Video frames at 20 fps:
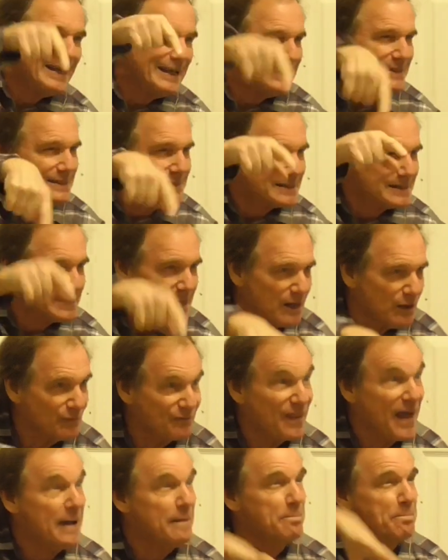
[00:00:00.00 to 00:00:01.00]
in itself,
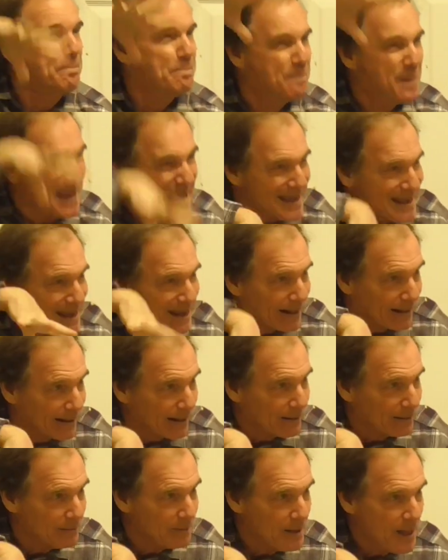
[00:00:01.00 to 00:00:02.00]
that being,